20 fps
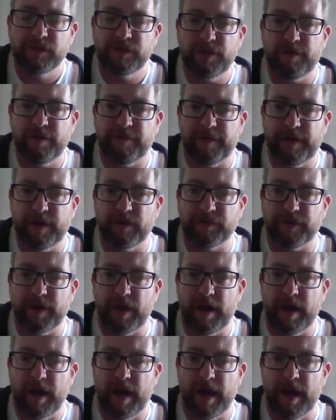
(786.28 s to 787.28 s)
you feel
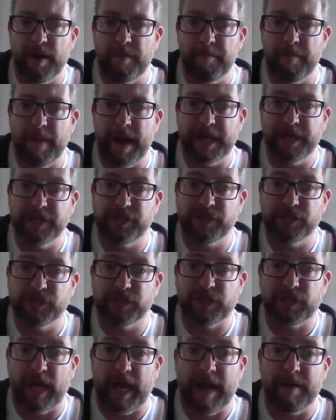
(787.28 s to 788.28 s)
that
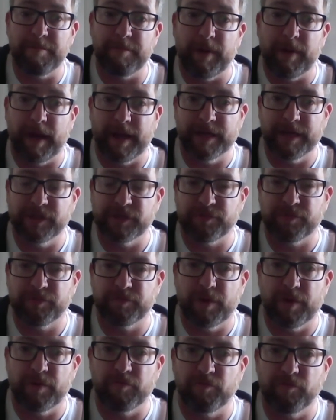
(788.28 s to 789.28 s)
managers and players
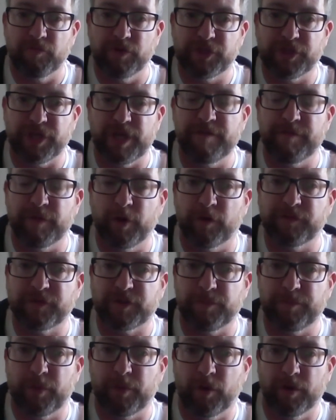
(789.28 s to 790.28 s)
receive enough
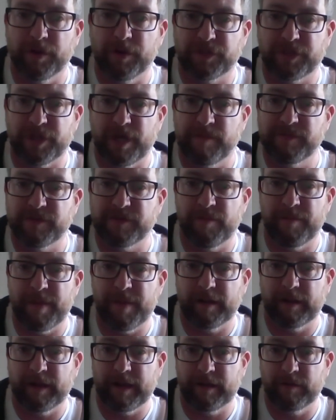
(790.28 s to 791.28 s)
support in terms of their
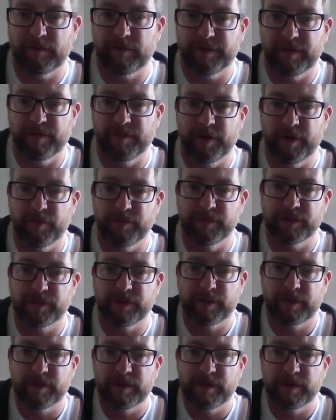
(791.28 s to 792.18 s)
mental health at the moment?